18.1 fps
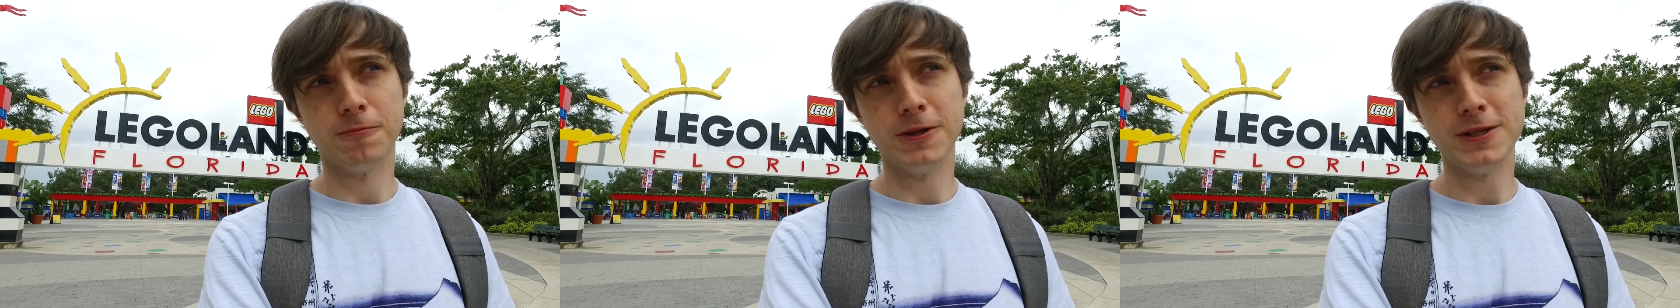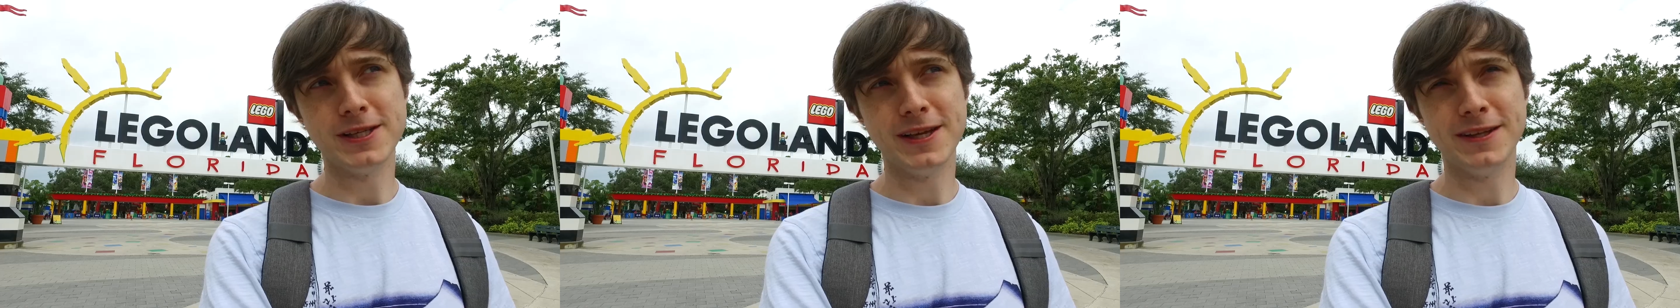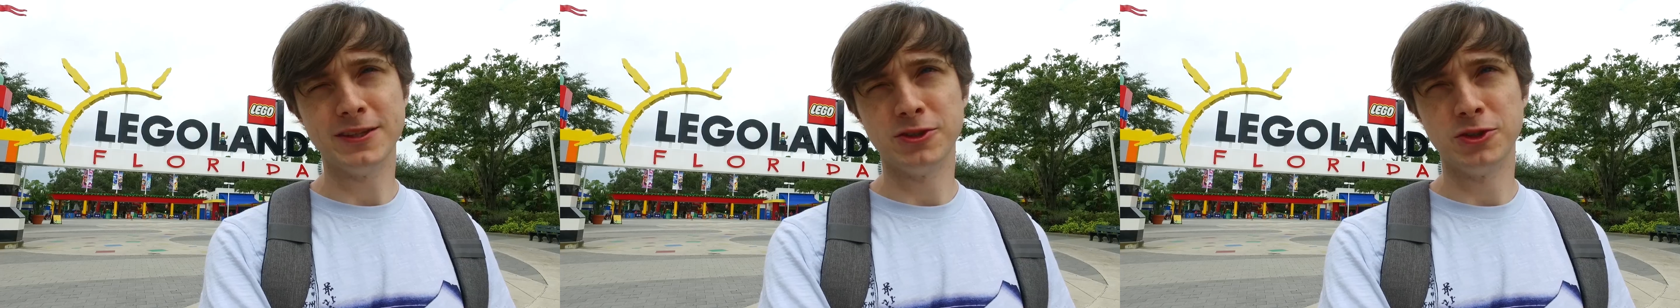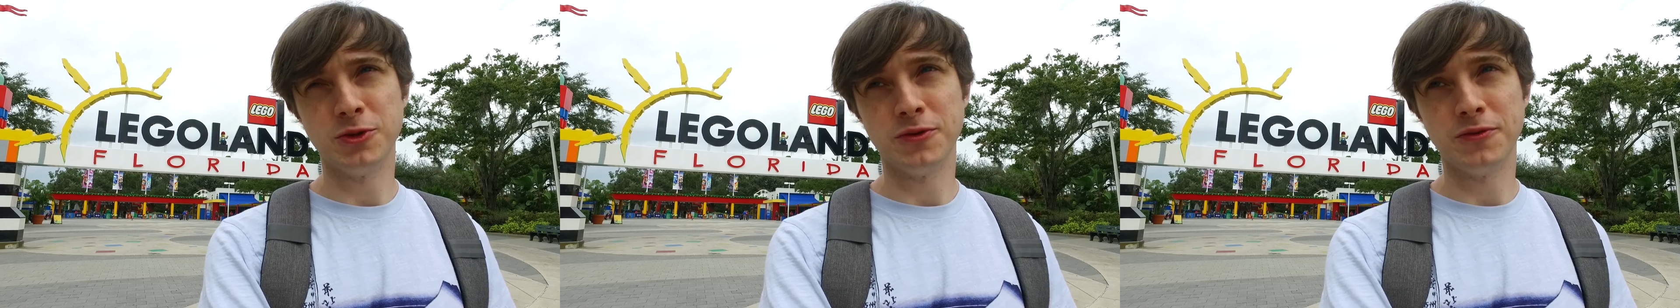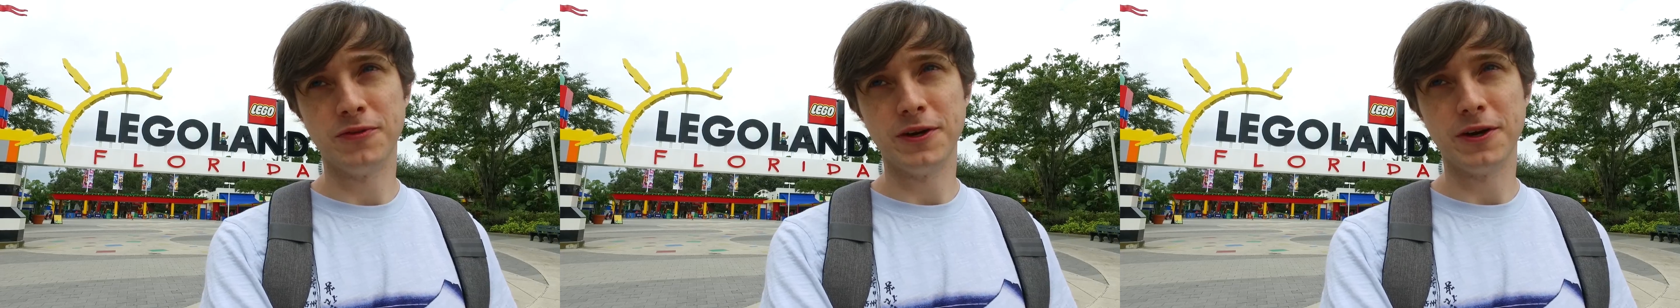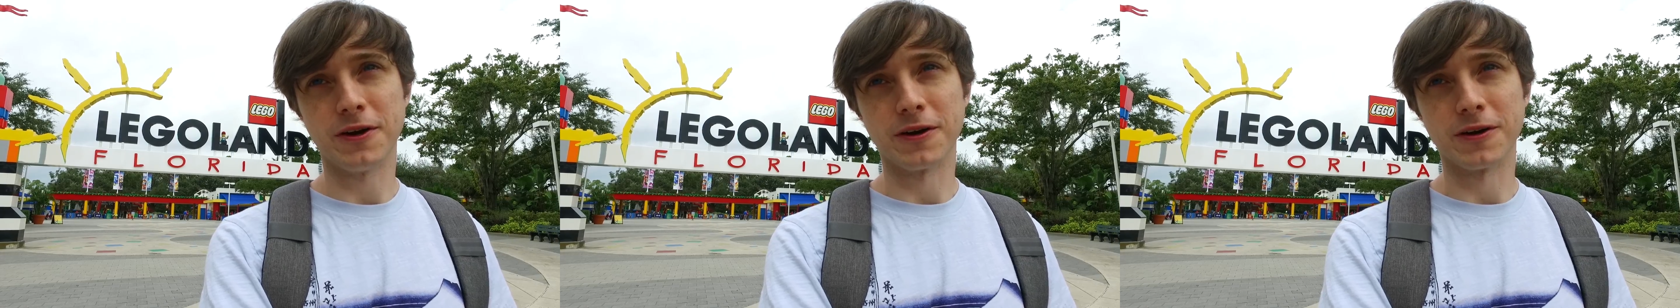What does that have to do
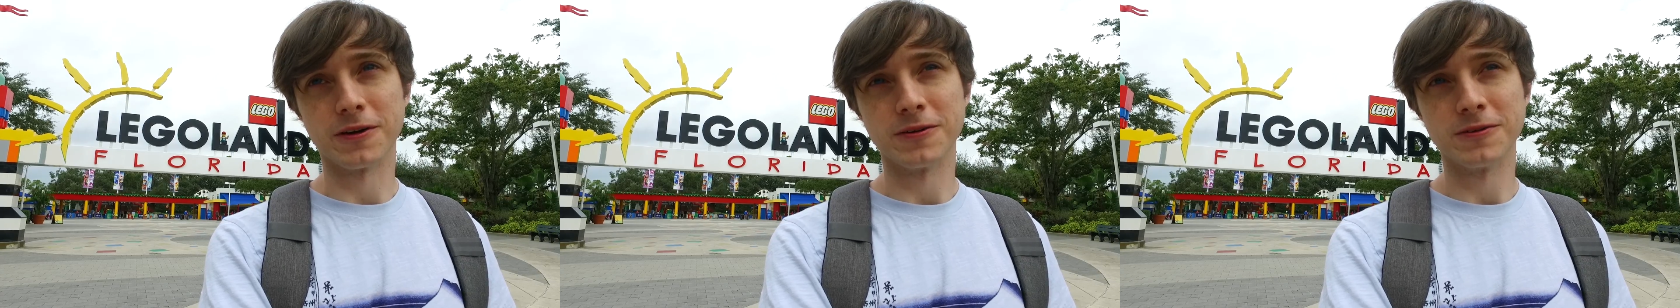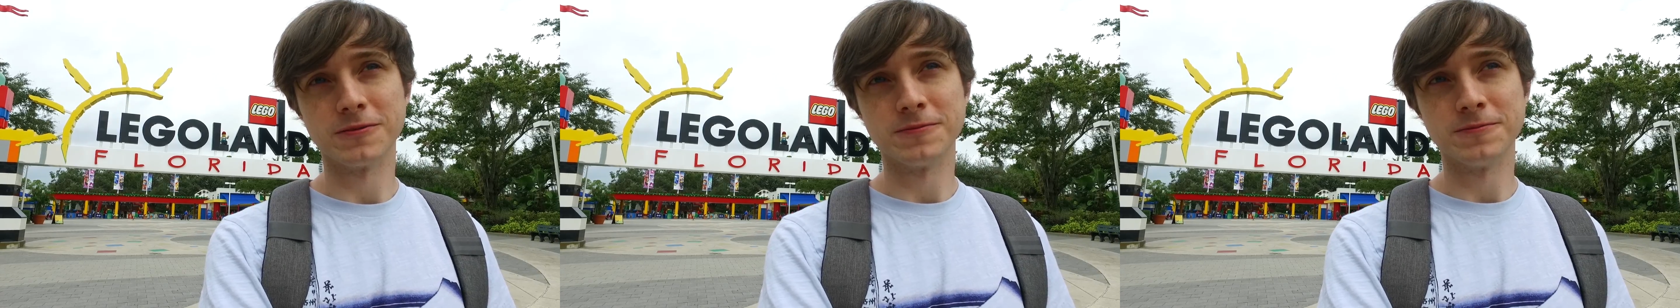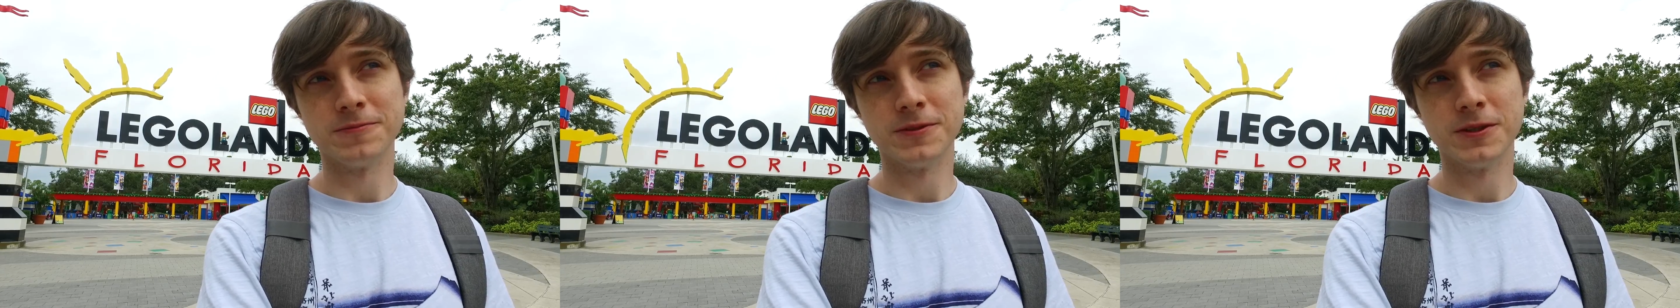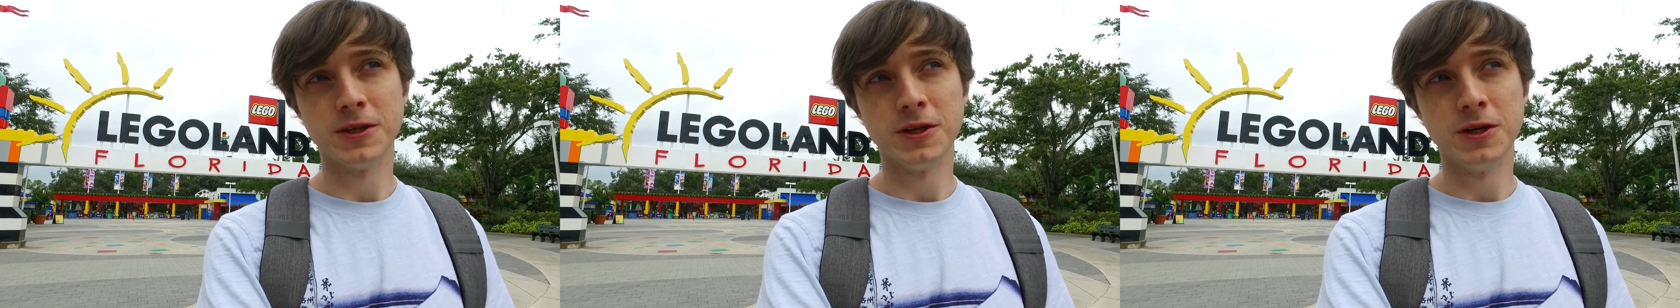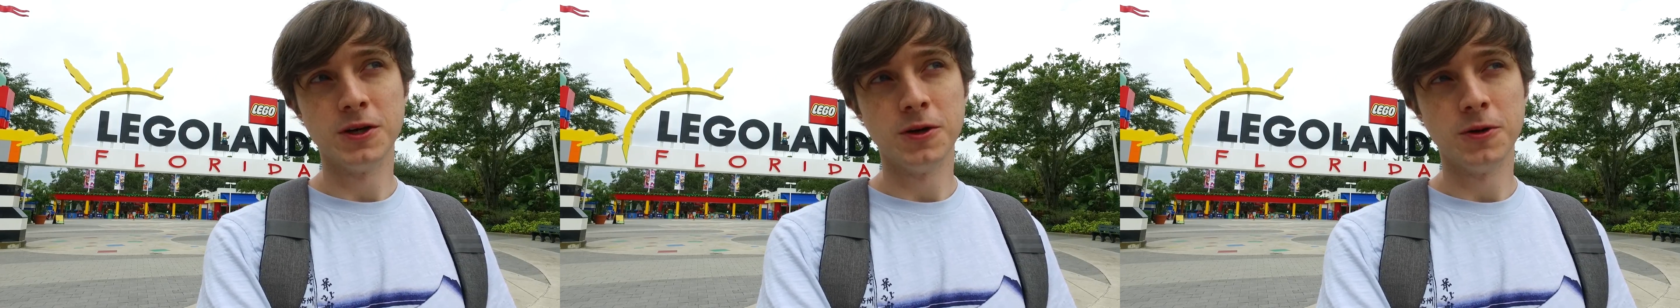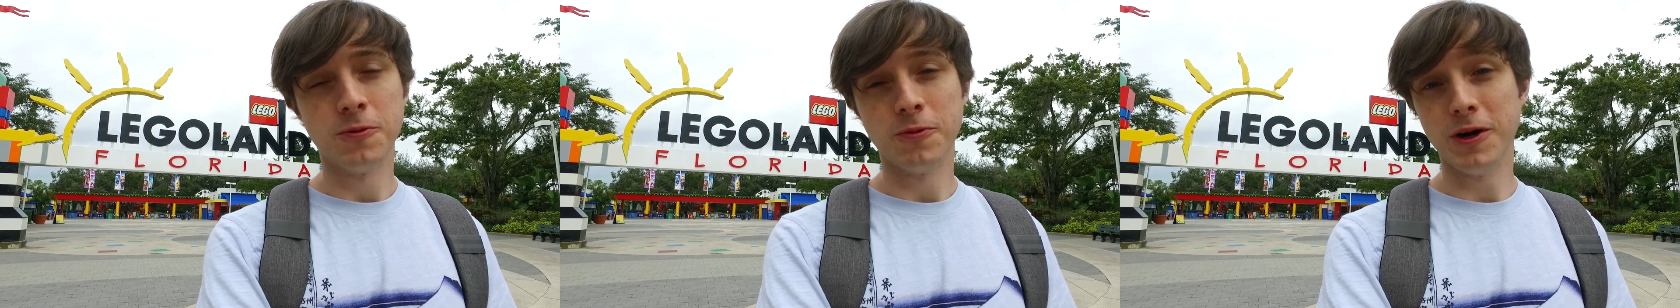with VR?
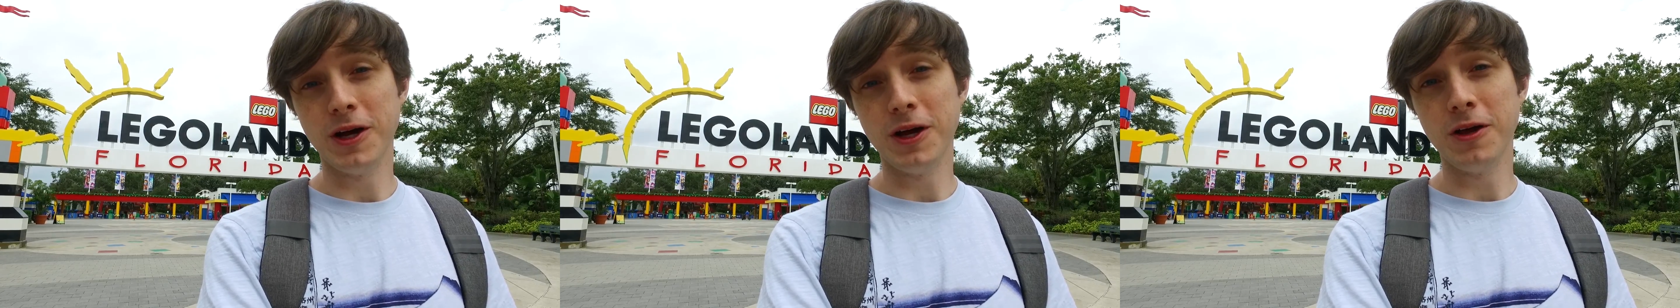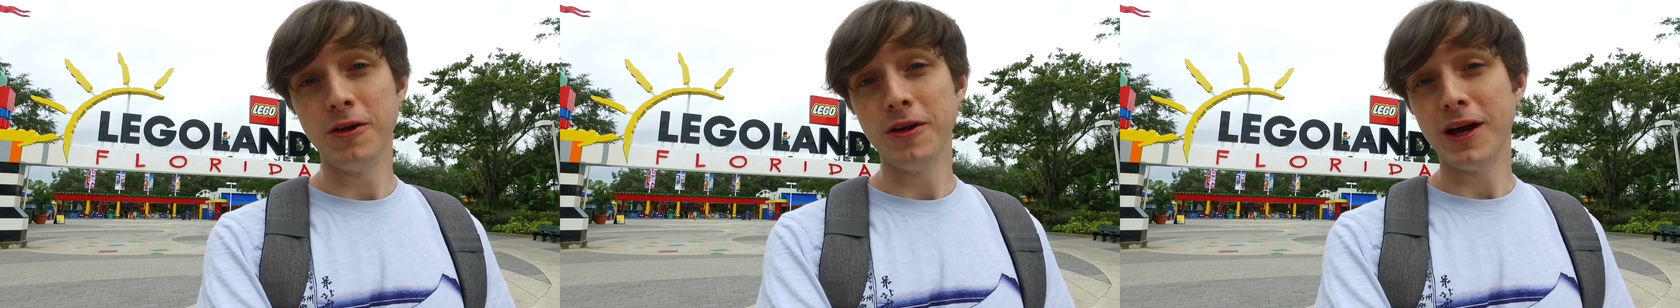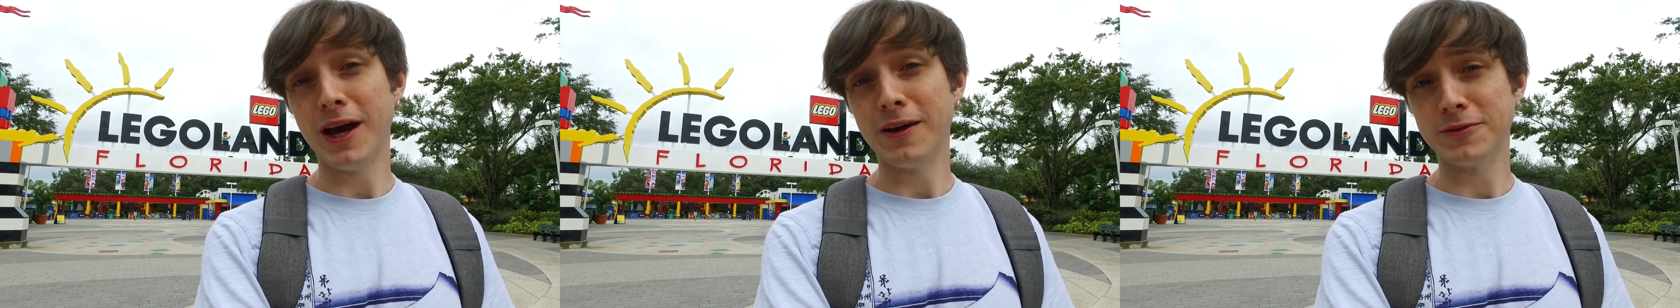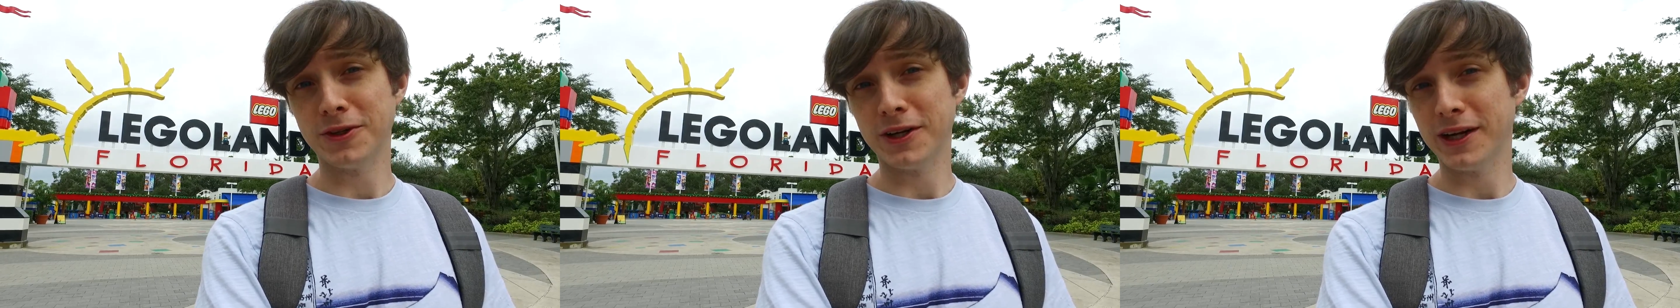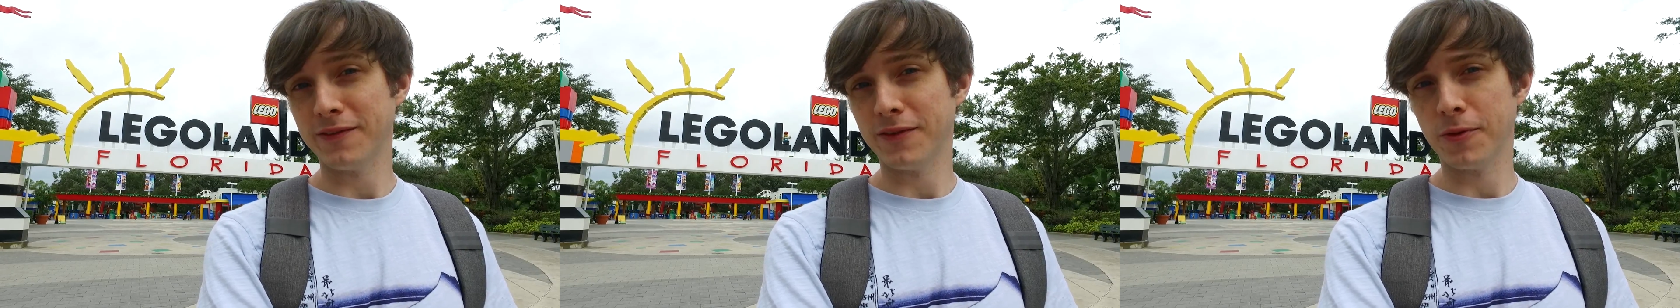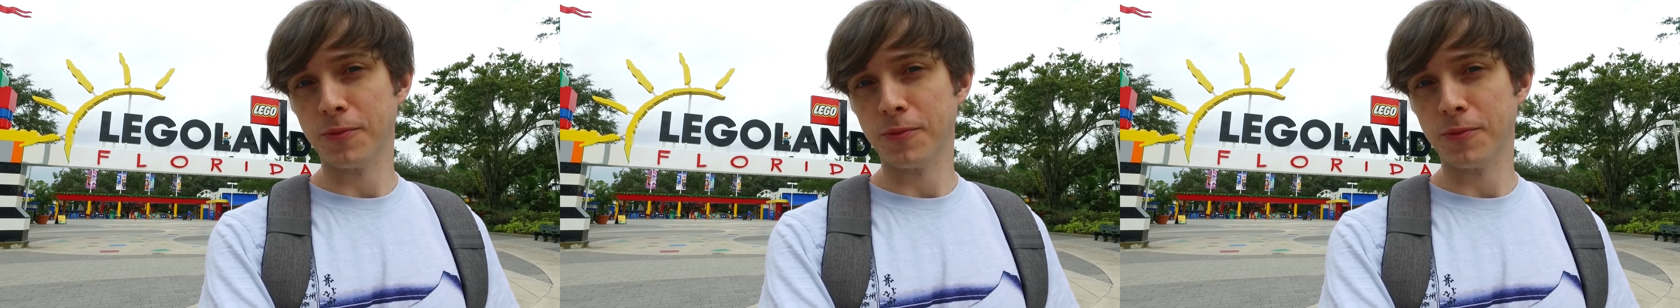Well, after I give